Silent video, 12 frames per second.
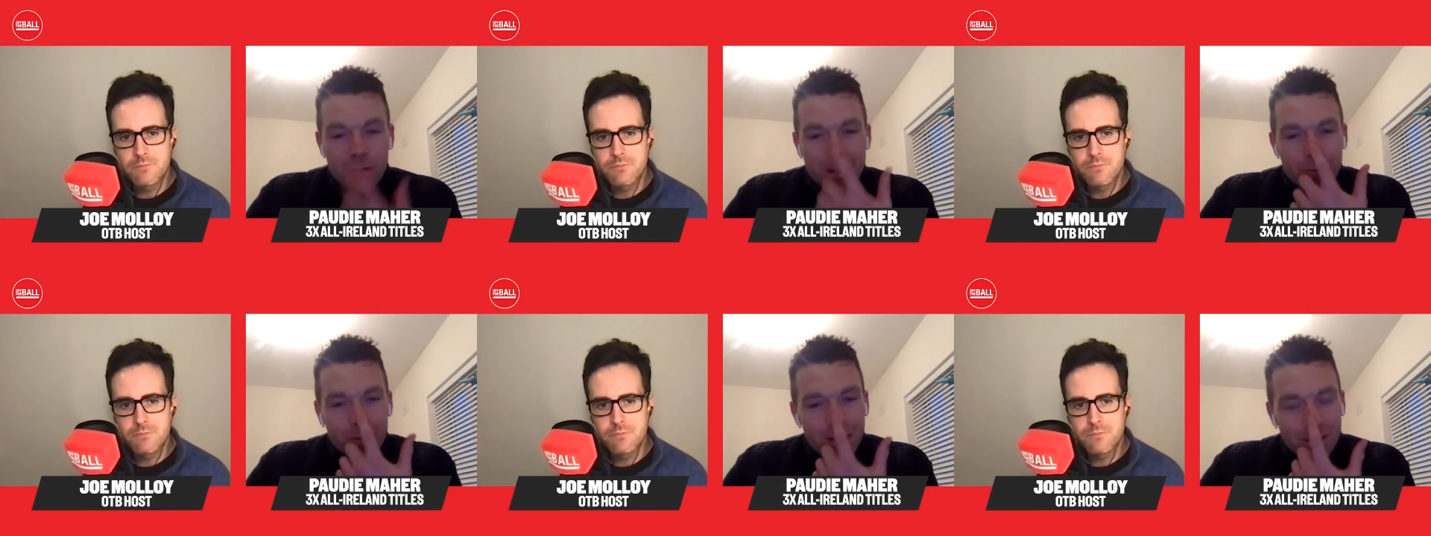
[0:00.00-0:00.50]

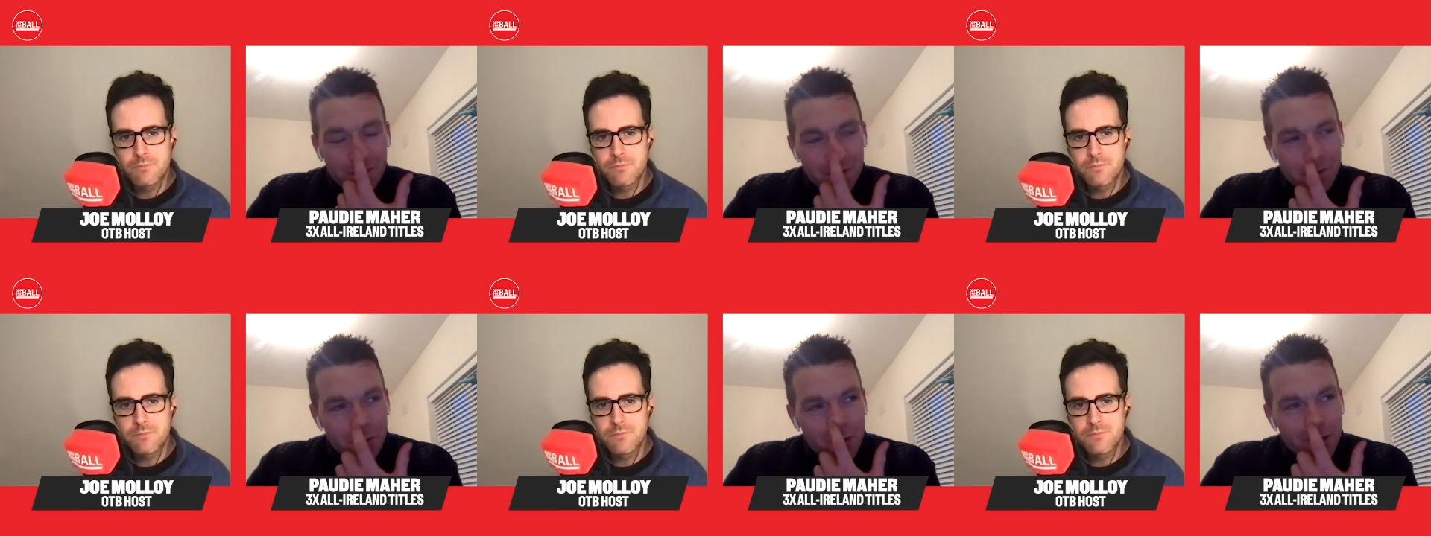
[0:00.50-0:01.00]
Speaker 1: we, we left
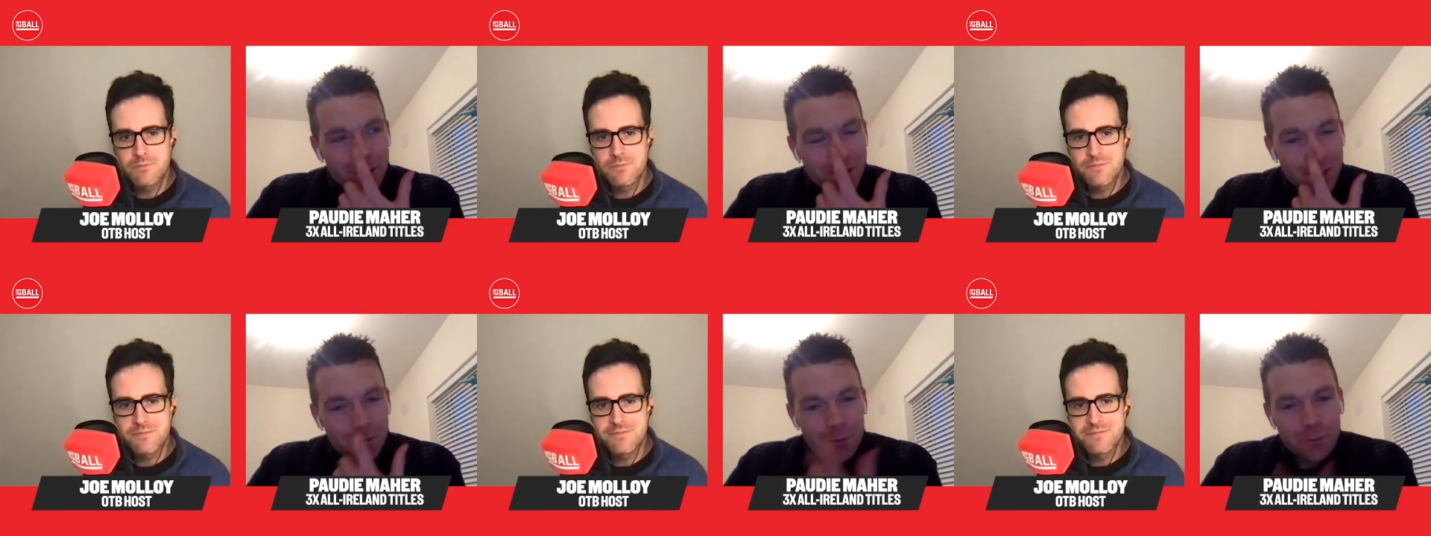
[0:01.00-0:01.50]
it a few years
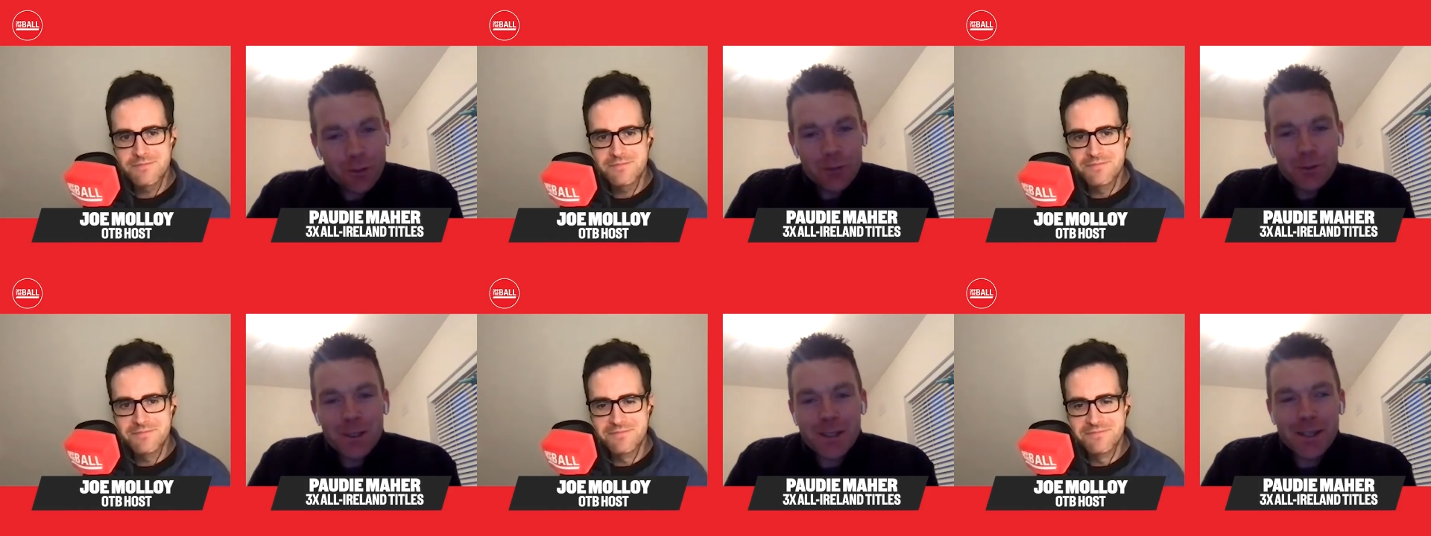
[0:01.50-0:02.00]
then before we
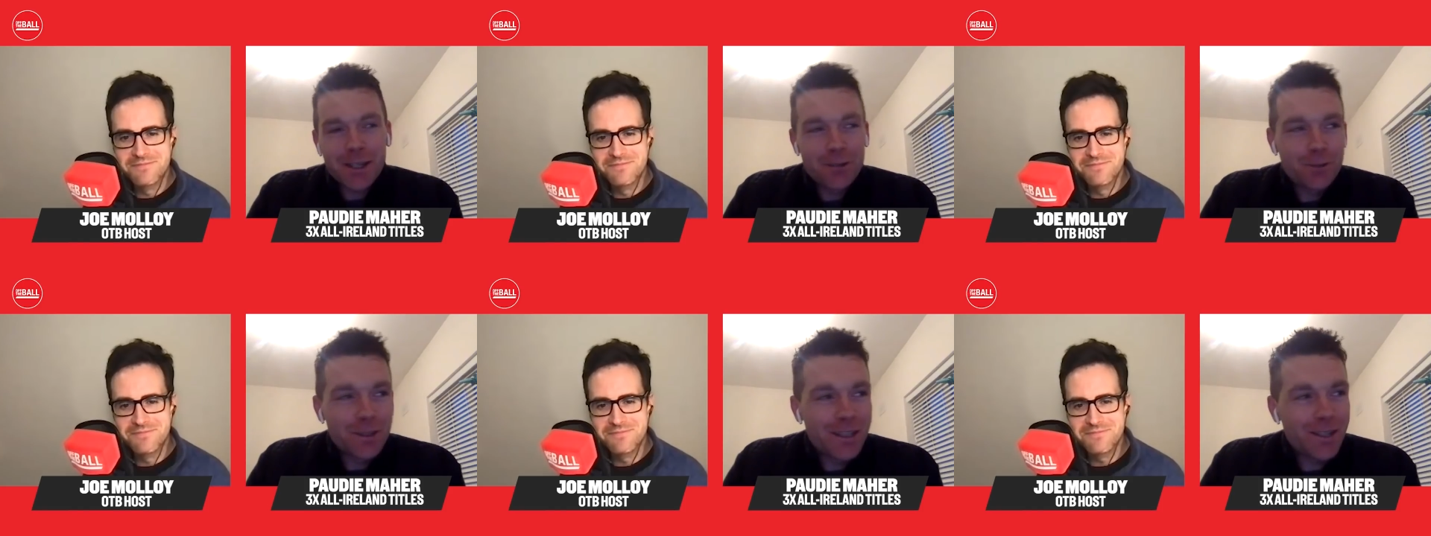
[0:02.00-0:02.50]
won the
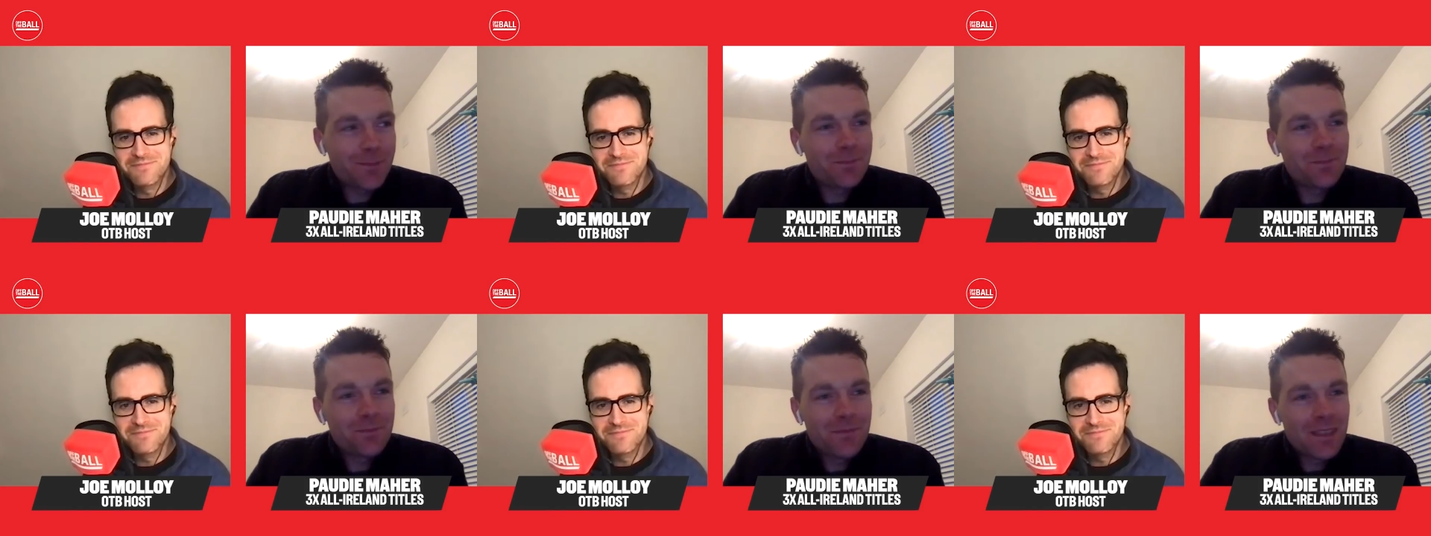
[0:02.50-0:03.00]
second one.
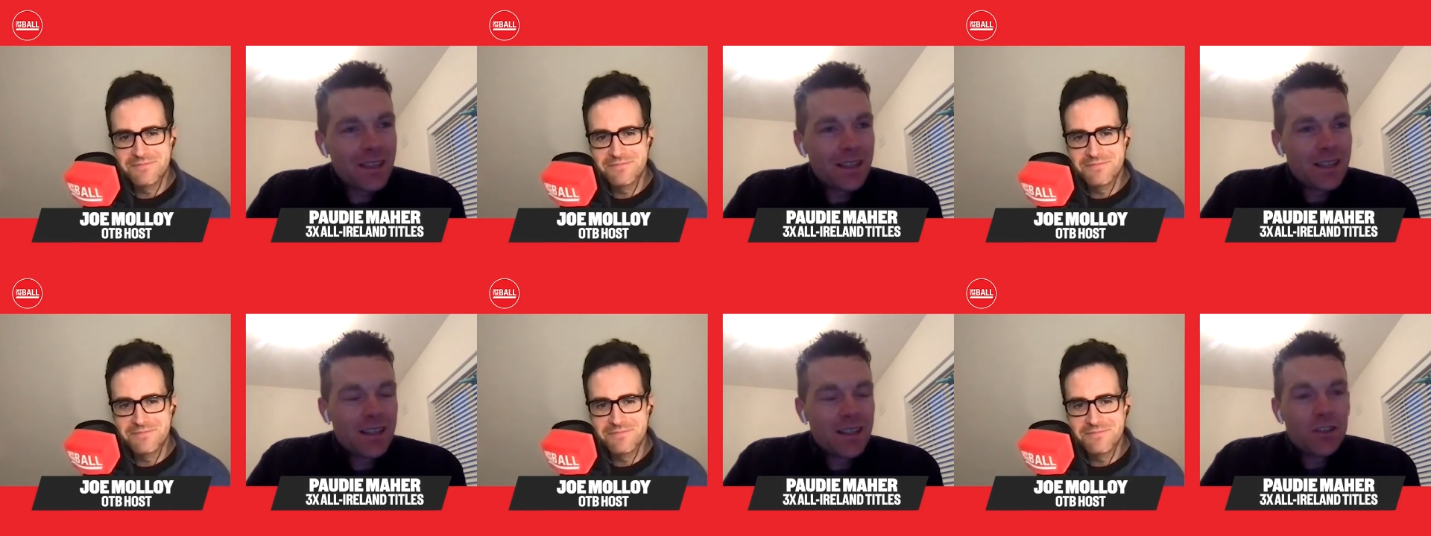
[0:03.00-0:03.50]
Um,
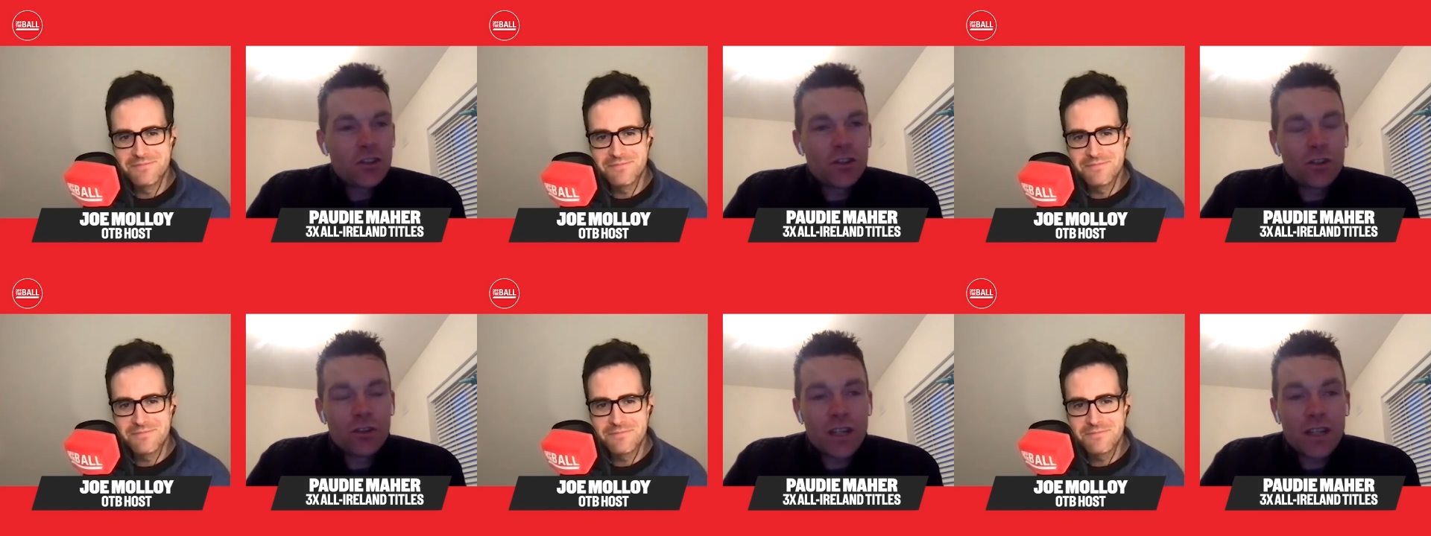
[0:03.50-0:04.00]
you
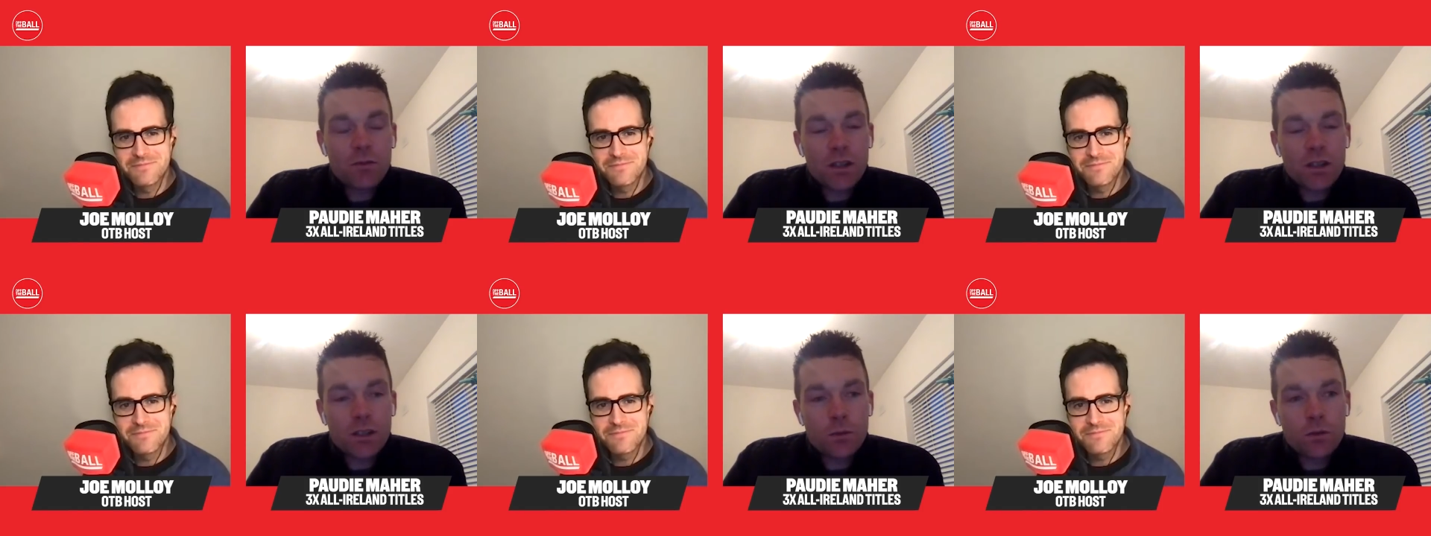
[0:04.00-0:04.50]
know, and
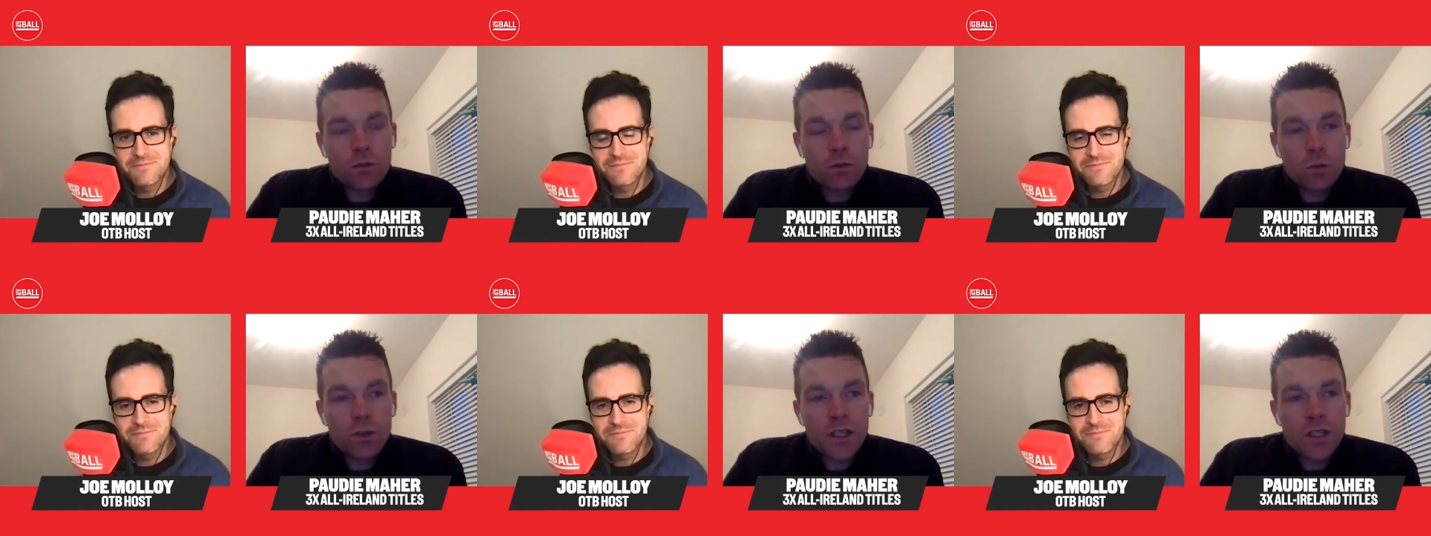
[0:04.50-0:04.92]
I suppose we won the